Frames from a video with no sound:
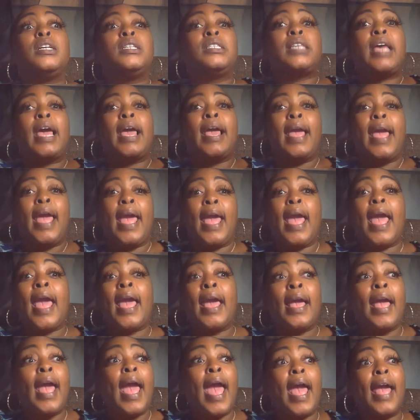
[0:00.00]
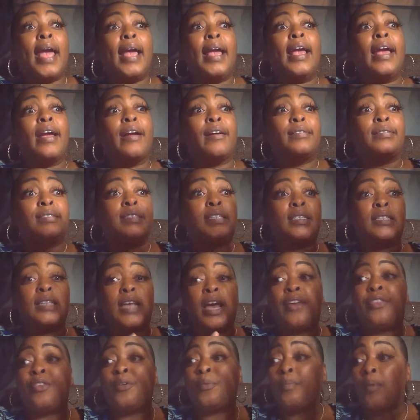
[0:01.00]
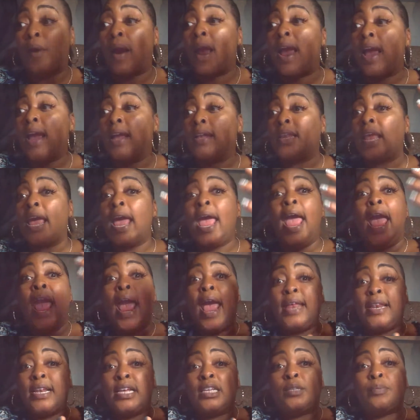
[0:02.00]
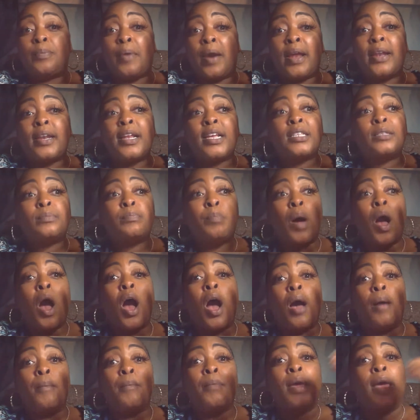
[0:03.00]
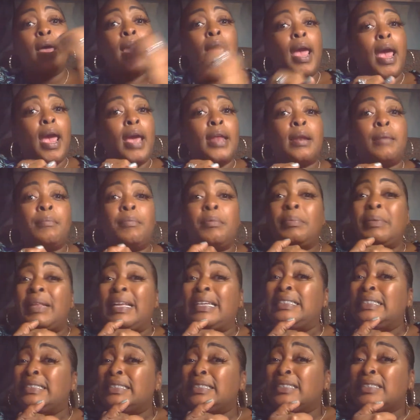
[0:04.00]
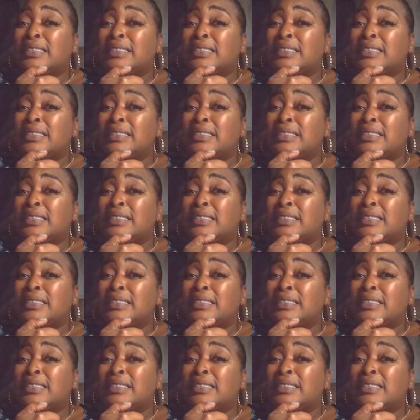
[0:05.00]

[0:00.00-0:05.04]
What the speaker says: say, hey, here's this other brand, and this brand is bomb. And I'm going to be like,